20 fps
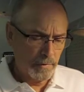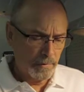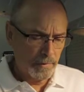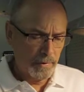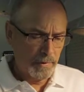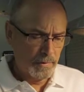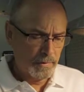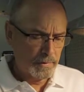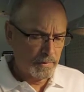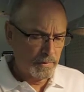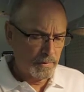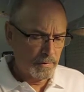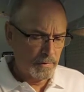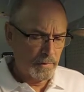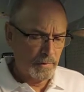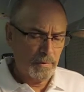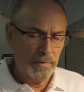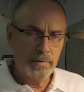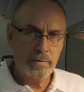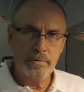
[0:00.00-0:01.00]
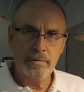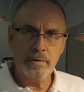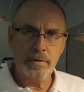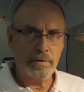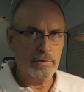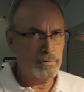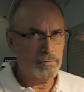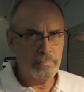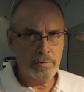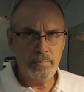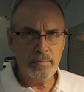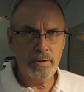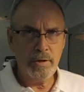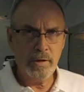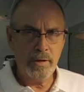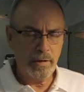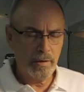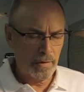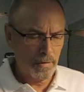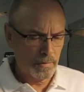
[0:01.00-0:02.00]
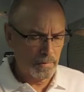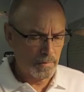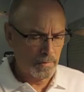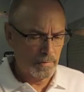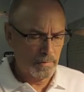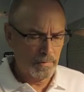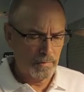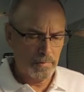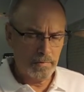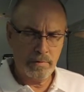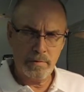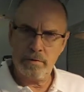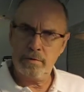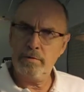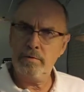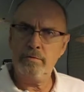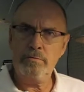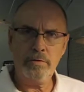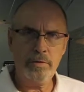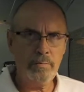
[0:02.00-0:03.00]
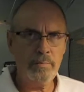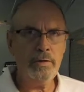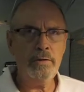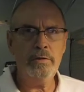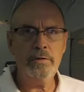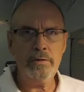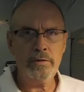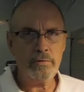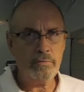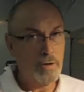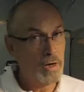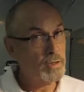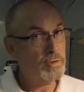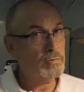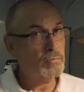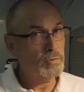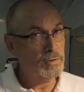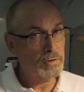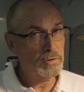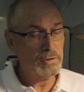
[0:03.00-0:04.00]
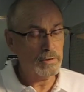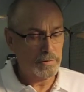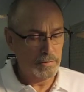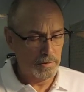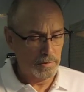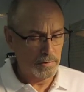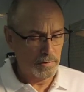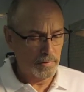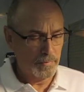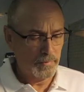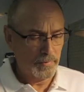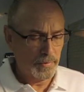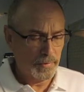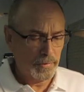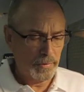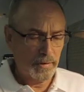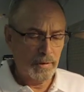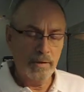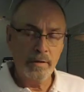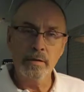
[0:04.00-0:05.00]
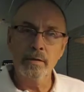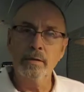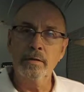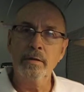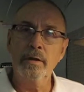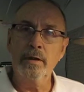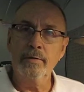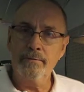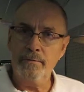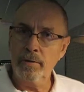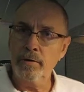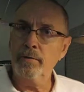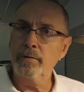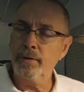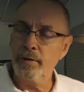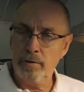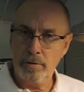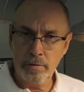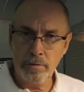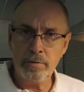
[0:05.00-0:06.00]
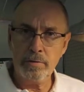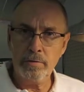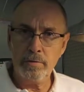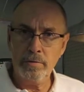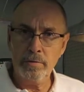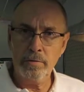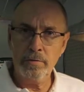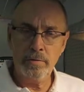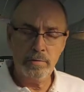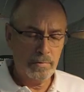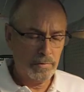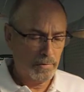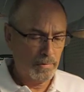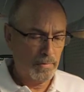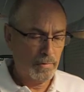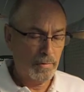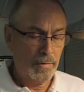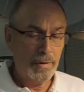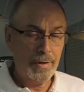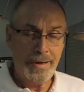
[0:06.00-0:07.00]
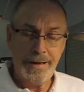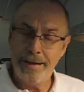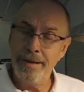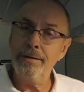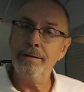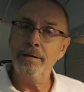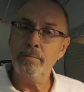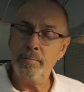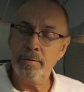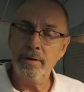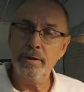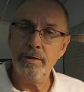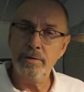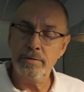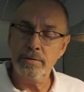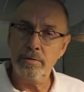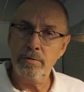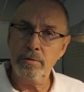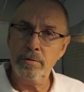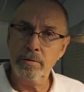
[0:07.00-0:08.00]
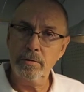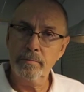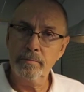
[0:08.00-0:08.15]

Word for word: that is extremely hard, extremely scratch resistant, a ferrule that looks good and that plays good.